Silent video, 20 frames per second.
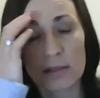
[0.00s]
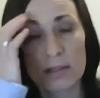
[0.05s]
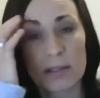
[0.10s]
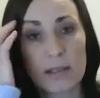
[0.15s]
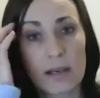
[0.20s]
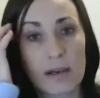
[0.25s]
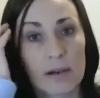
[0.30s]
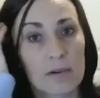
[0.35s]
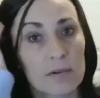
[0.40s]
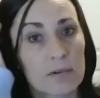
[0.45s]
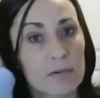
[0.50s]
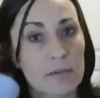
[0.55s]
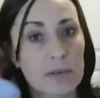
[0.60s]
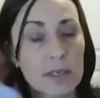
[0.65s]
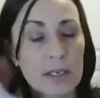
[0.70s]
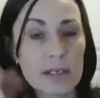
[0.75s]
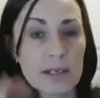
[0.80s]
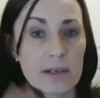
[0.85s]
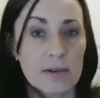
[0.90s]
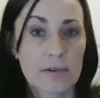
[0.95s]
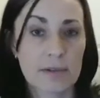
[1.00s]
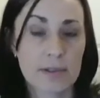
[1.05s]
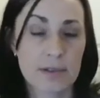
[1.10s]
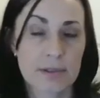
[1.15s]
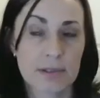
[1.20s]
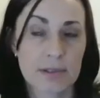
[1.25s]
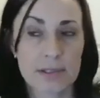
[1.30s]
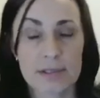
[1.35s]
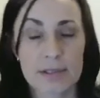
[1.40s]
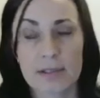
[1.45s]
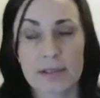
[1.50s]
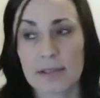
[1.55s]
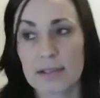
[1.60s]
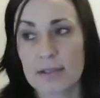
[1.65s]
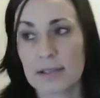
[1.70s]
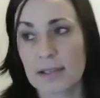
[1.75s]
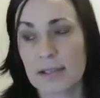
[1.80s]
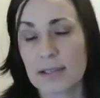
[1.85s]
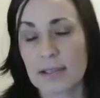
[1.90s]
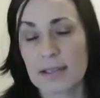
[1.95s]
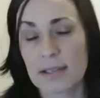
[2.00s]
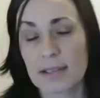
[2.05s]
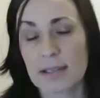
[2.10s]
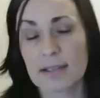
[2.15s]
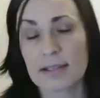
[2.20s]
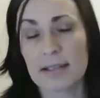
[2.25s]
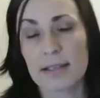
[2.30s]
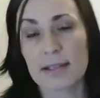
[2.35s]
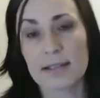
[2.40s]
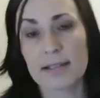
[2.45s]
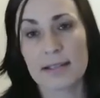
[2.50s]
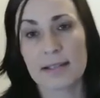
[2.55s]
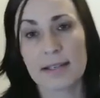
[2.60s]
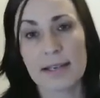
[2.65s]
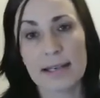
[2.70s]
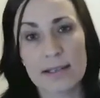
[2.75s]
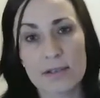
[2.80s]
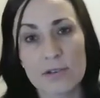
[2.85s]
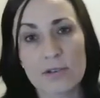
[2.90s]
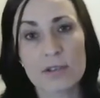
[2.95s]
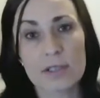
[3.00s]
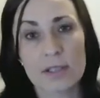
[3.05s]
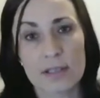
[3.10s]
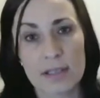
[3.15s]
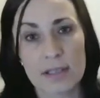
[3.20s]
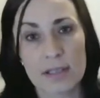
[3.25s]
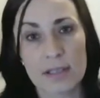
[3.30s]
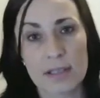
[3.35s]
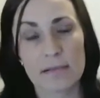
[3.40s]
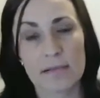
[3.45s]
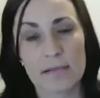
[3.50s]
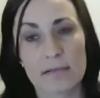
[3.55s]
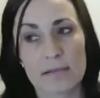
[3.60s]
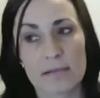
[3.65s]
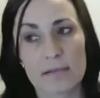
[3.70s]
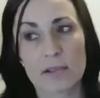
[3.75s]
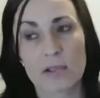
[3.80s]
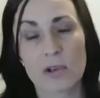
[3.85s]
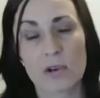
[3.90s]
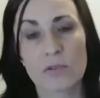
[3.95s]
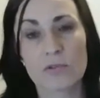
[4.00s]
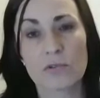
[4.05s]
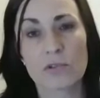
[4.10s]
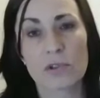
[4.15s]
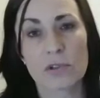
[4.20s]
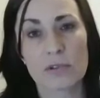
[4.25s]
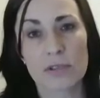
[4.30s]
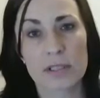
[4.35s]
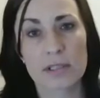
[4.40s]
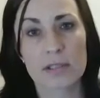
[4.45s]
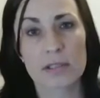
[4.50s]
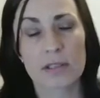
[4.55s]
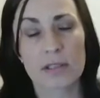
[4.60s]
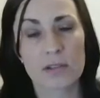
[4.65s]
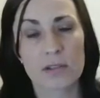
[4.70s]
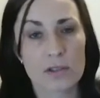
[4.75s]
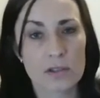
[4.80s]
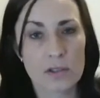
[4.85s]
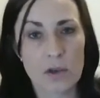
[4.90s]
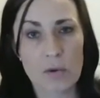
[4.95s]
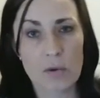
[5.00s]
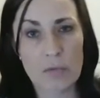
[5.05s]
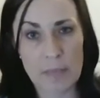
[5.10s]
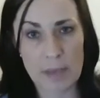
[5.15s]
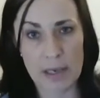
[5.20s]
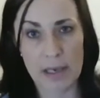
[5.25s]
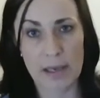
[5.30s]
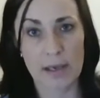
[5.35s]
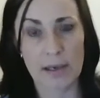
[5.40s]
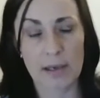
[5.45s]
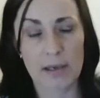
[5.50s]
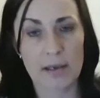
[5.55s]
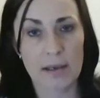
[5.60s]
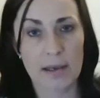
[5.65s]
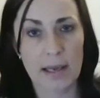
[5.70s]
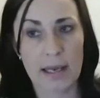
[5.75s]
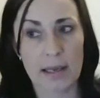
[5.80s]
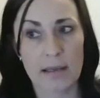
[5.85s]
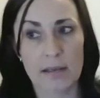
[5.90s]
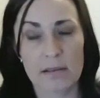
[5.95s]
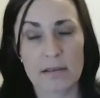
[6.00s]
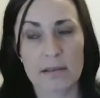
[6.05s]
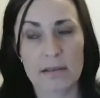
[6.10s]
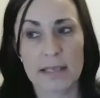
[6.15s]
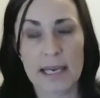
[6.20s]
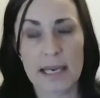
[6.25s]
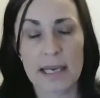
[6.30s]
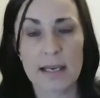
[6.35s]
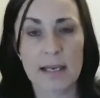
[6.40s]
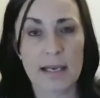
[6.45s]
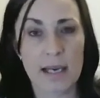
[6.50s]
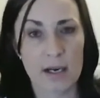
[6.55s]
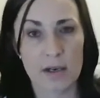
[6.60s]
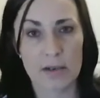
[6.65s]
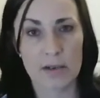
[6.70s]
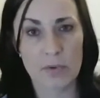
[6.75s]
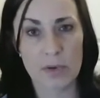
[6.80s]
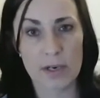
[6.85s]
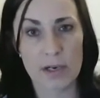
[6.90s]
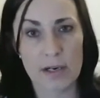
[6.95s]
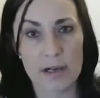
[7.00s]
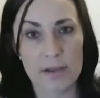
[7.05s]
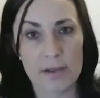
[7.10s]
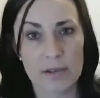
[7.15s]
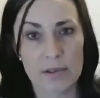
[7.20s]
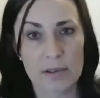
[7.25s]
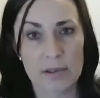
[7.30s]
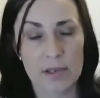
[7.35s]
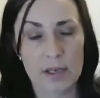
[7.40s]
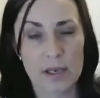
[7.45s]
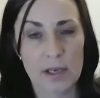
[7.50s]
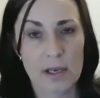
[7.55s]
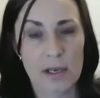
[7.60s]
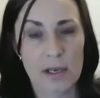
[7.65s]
So, it's an interesting culture is so big, and taking care of one another